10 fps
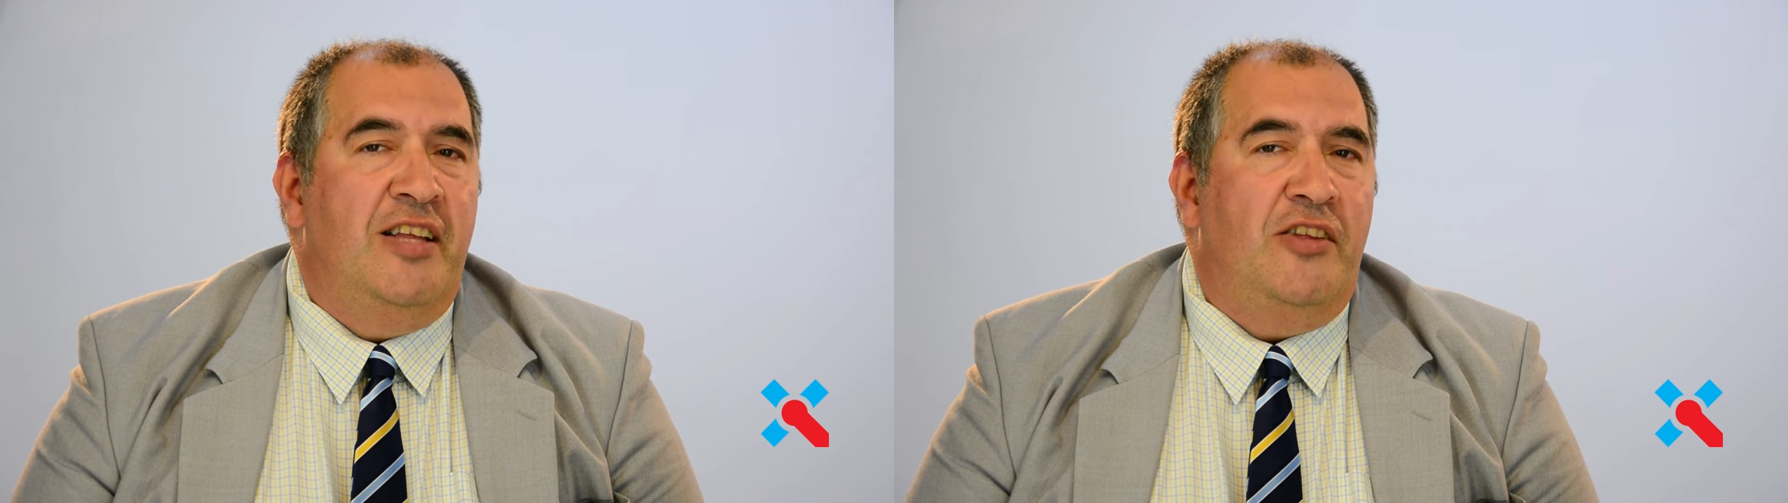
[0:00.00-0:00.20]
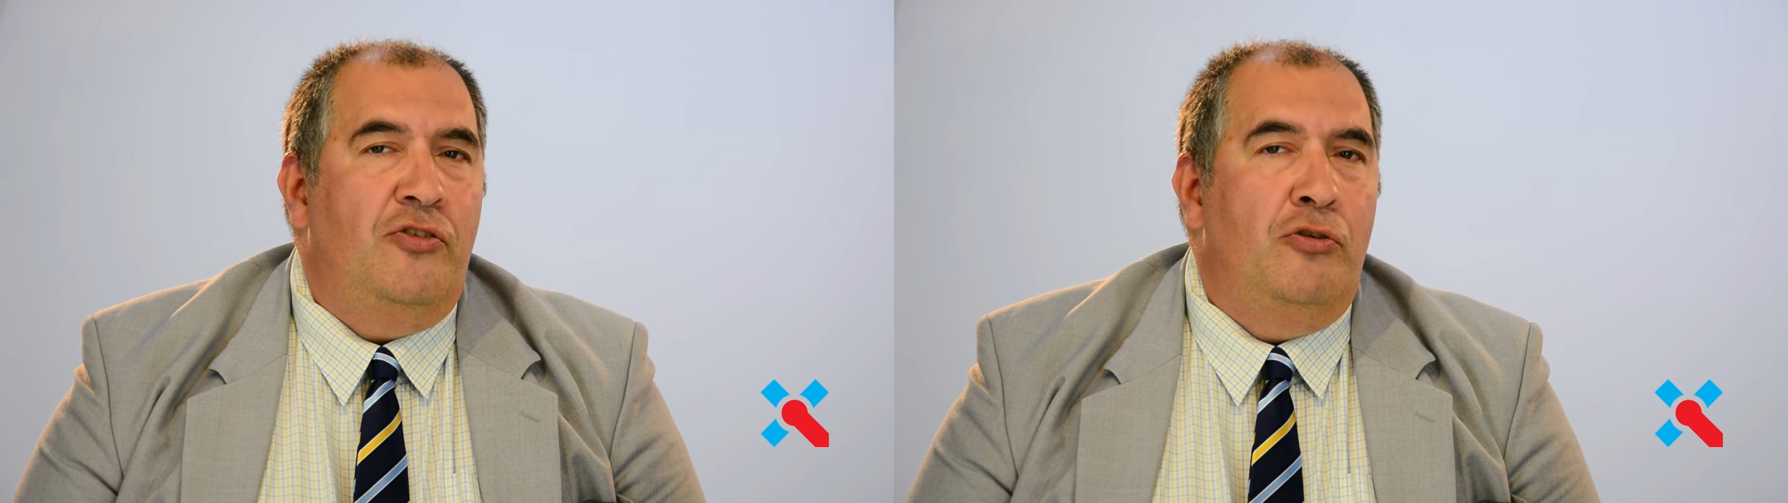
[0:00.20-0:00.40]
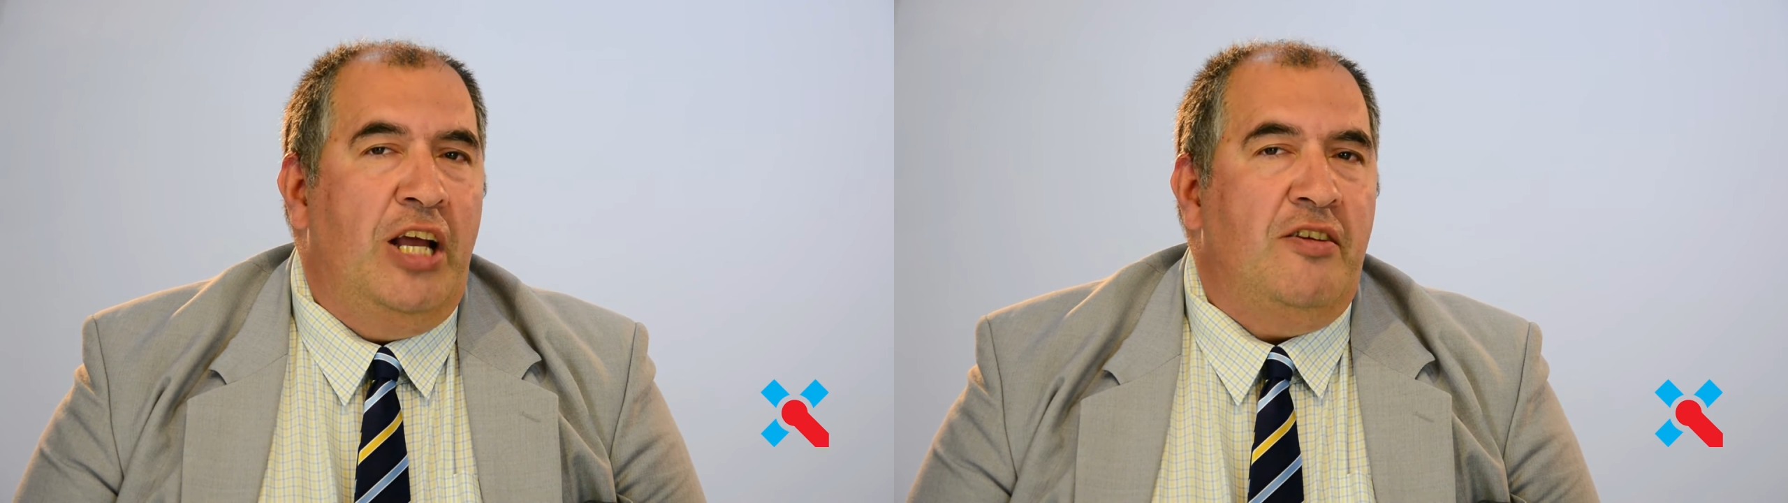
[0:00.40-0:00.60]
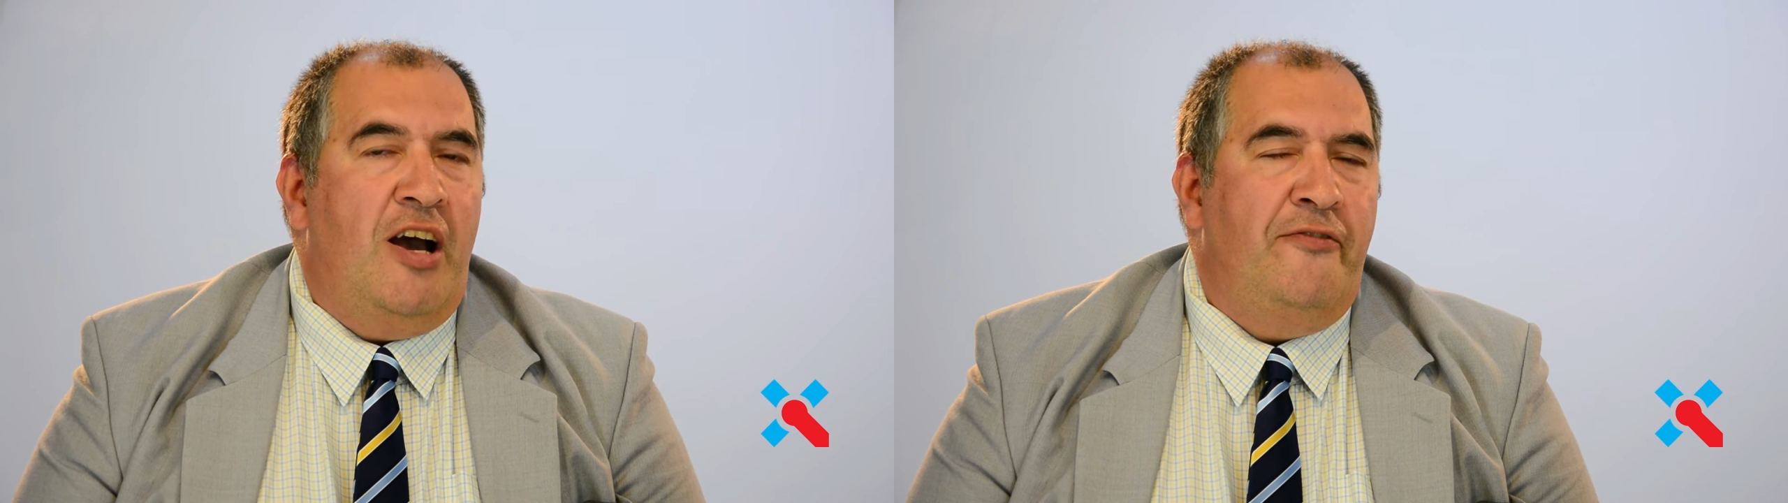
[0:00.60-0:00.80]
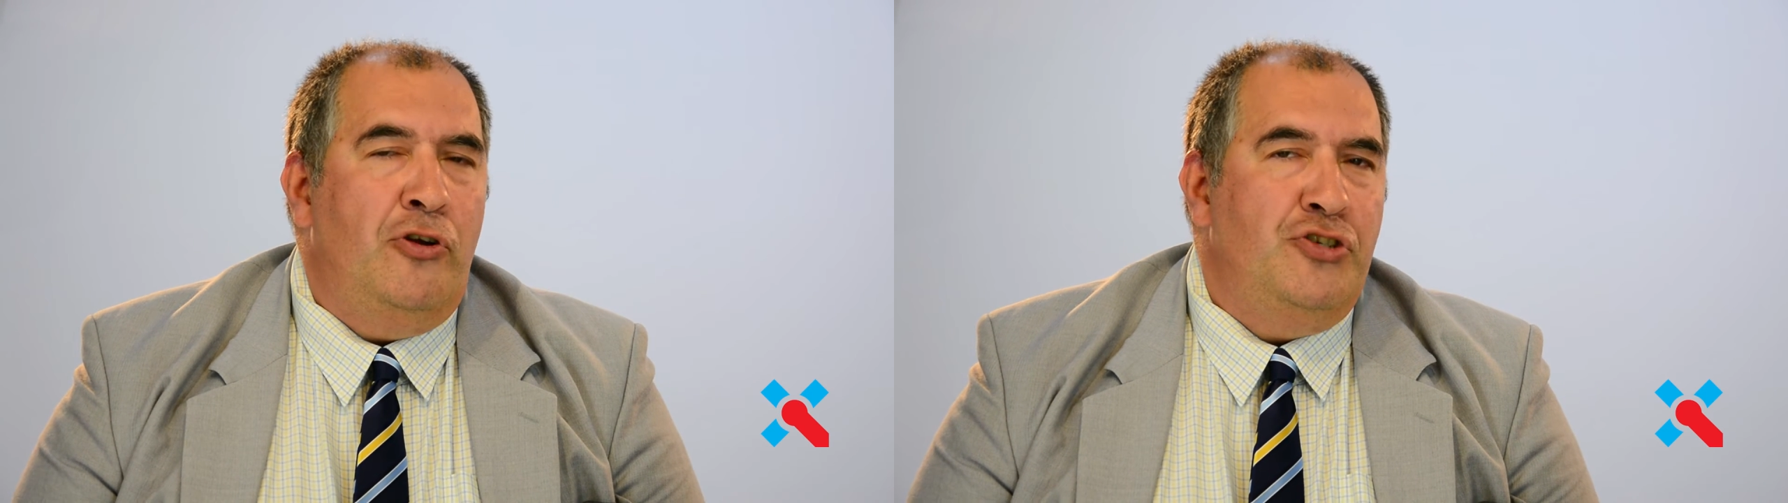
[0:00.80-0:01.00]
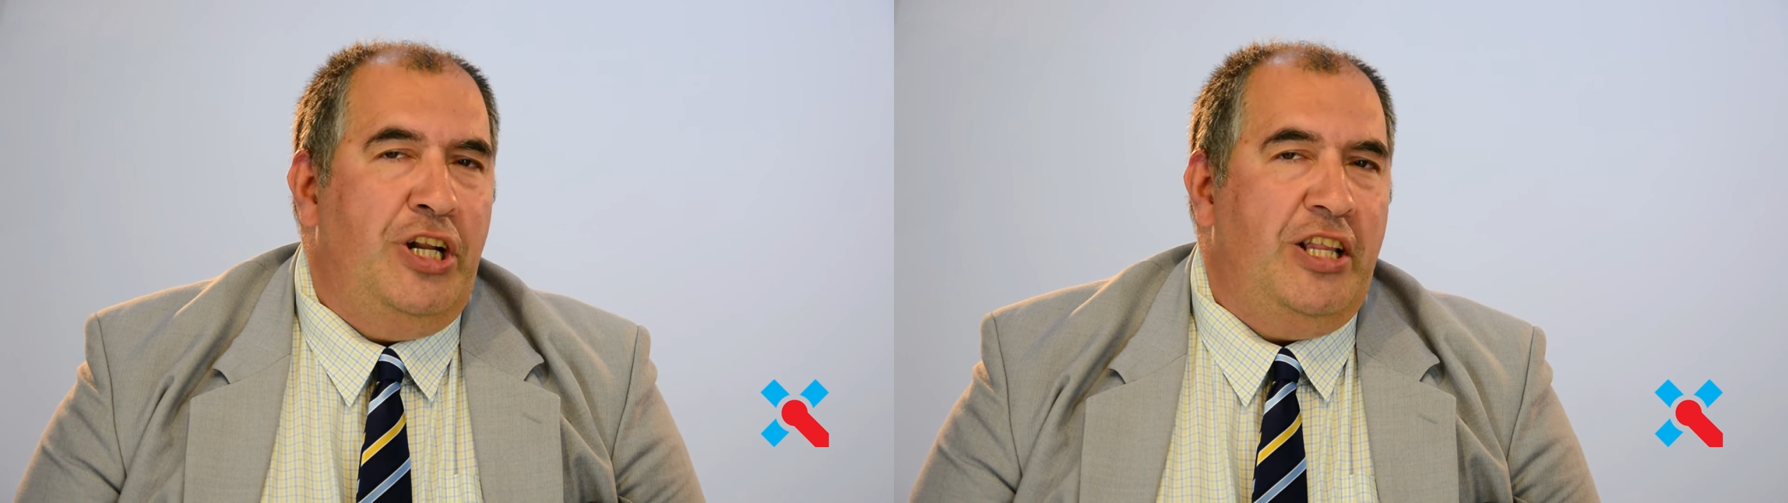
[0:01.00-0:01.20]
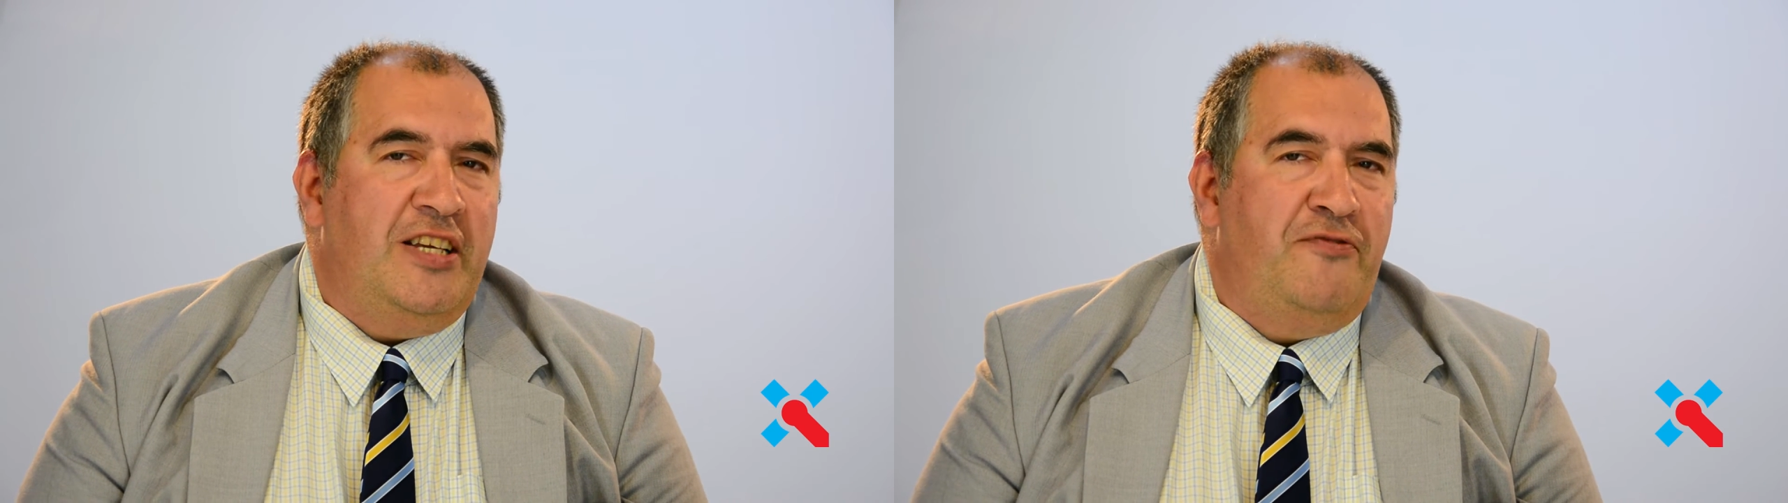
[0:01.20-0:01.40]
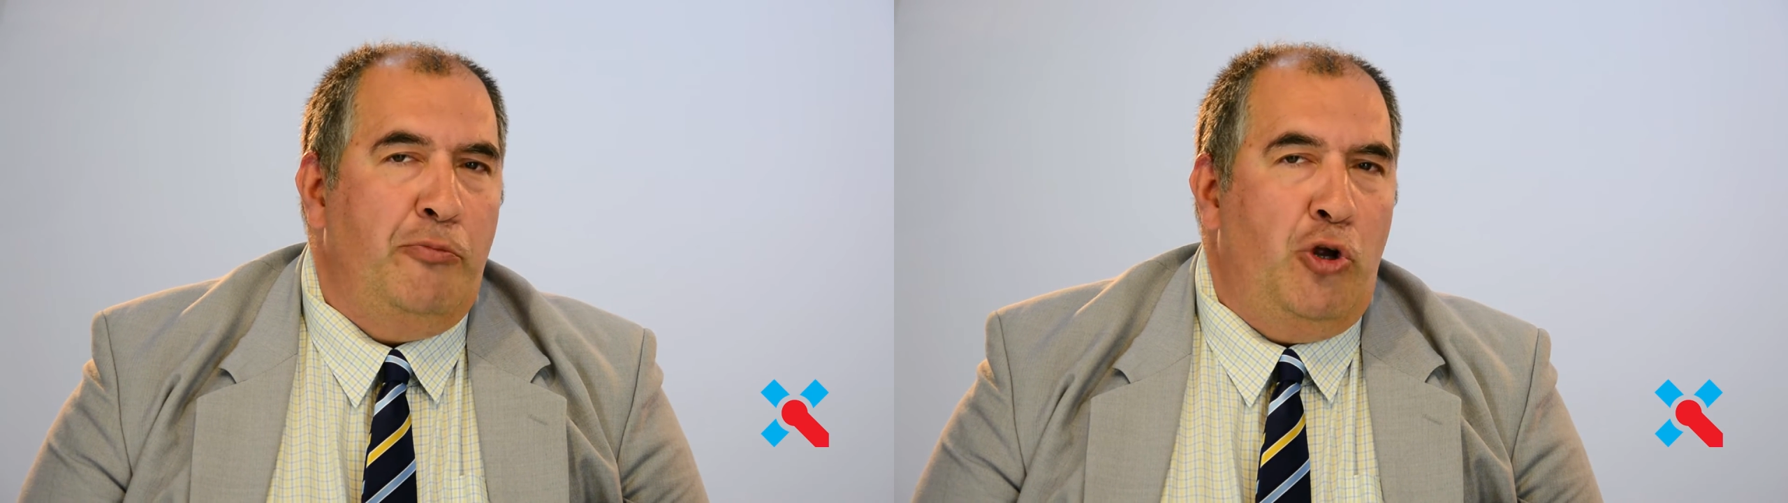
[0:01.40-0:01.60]
that you get half your
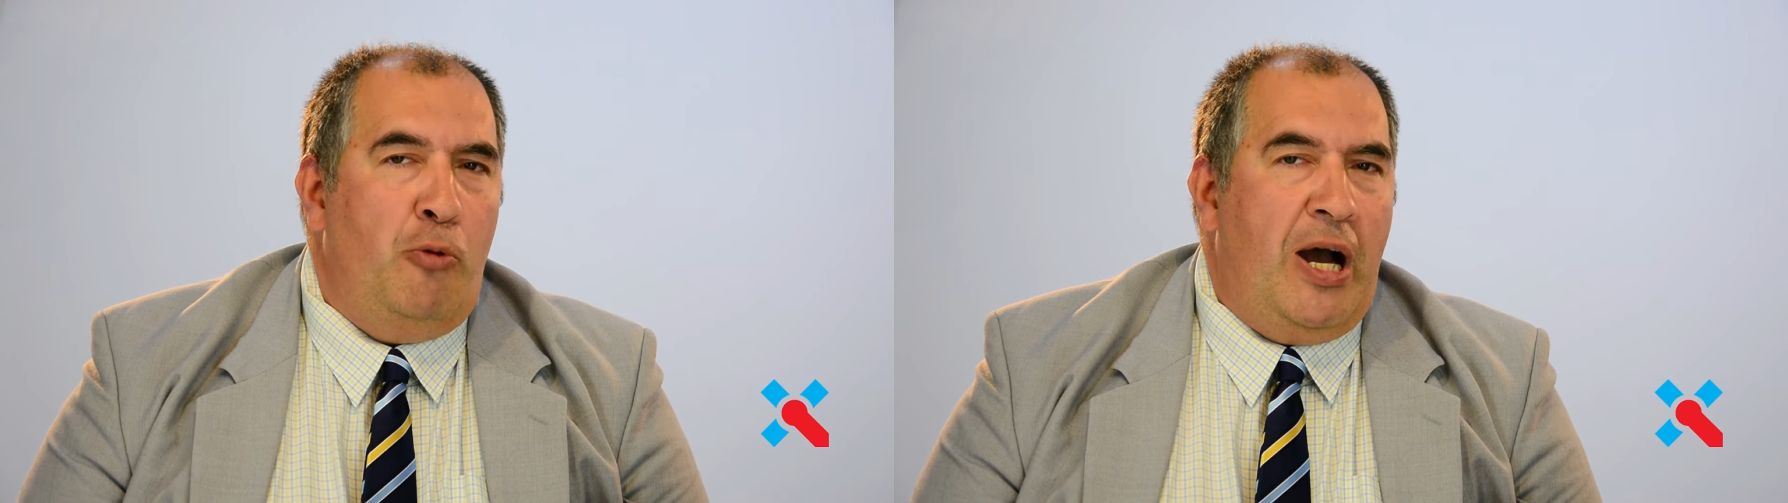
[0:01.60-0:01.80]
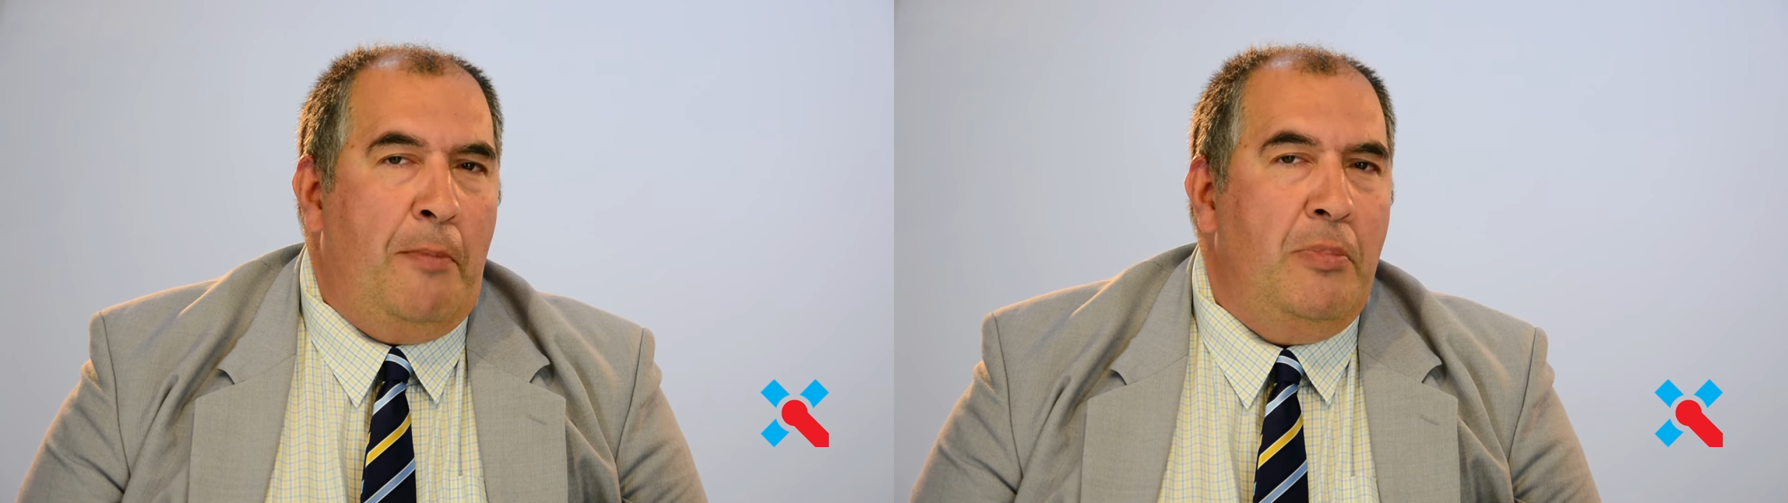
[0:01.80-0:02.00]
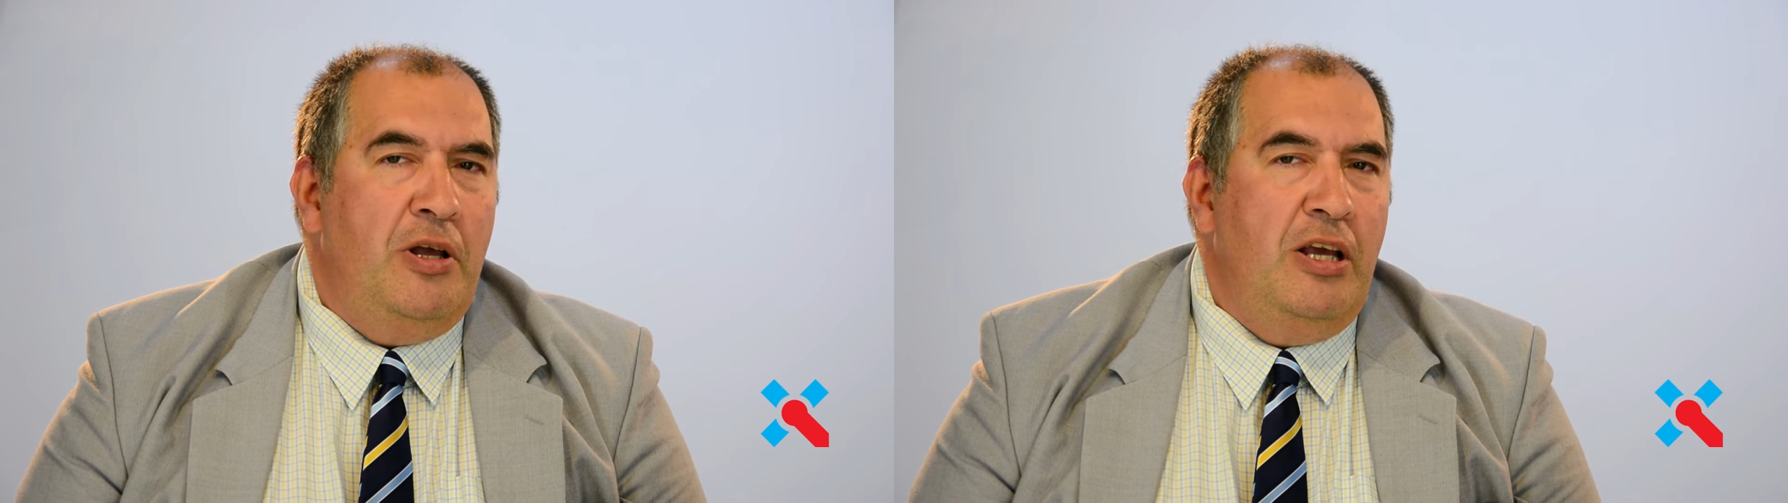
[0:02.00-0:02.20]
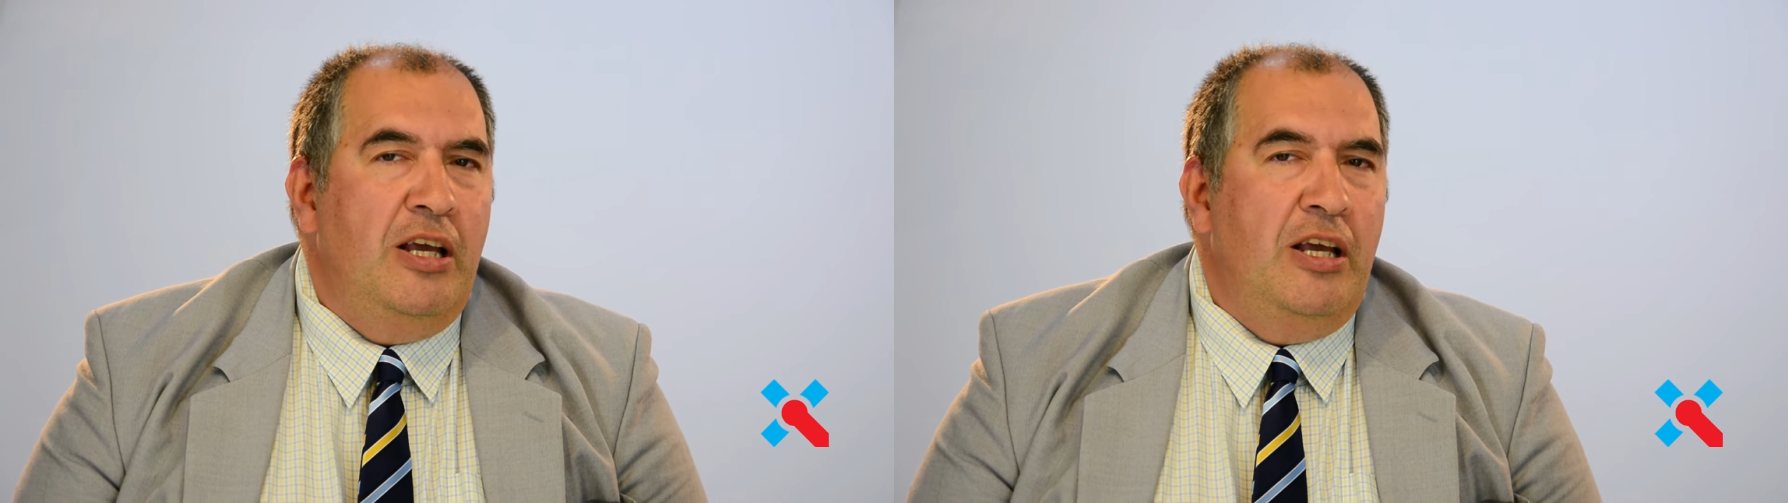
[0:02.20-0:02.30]
genetics from your mom